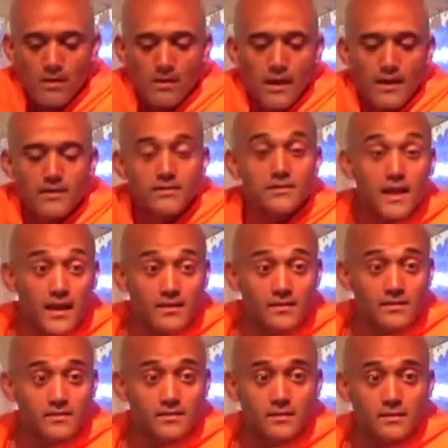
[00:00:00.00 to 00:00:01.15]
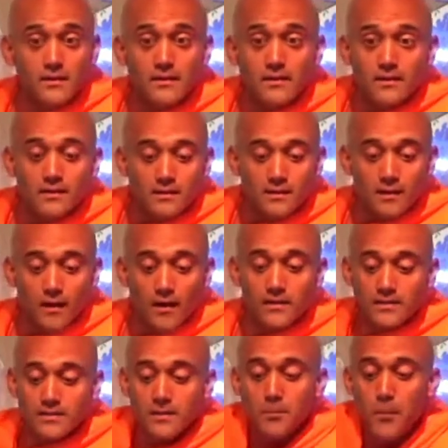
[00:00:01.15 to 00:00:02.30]
And he says, God
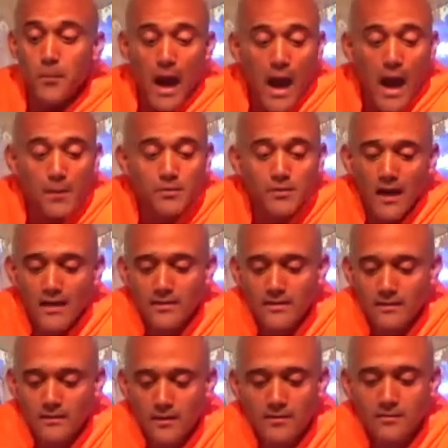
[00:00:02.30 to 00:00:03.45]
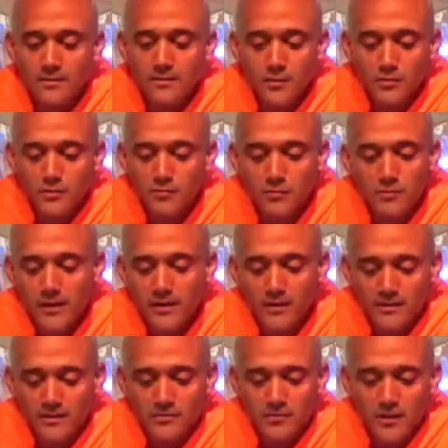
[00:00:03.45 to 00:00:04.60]
is bhabgrahi, another beautiful Bengali
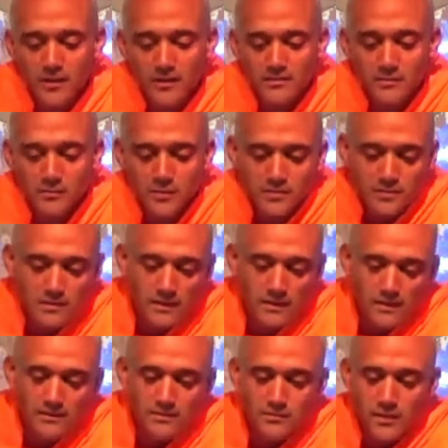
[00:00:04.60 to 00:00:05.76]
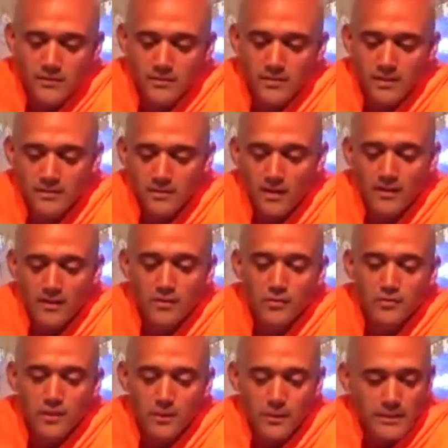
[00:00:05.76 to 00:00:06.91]
phrase, which Nikhilanandaji renders as God
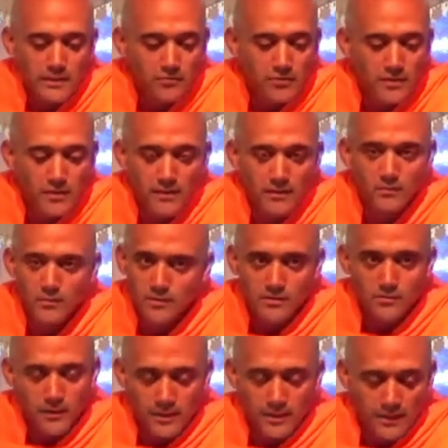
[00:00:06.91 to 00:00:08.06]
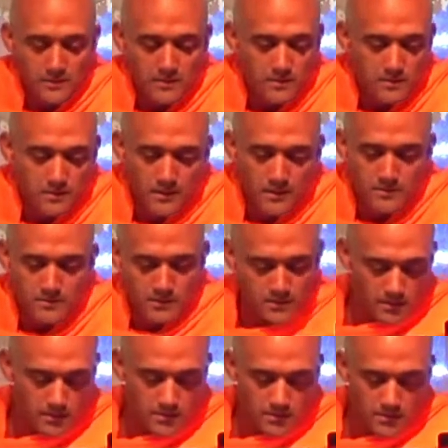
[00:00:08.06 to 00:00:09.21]
knows our inner feeling, which is quite nice as a
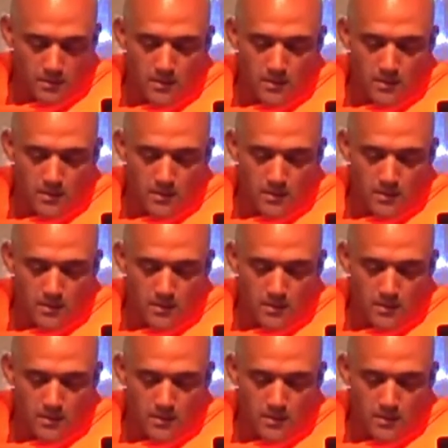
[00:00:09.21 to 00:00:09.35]
translation.